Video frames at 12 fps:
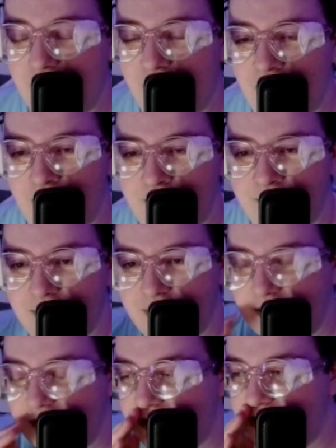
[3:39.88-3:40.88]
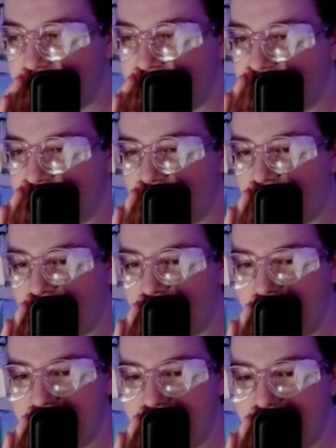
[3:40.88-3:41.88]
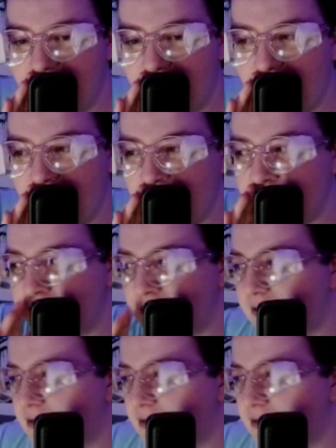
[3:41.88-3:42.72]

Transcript: um, giving Audie a new home.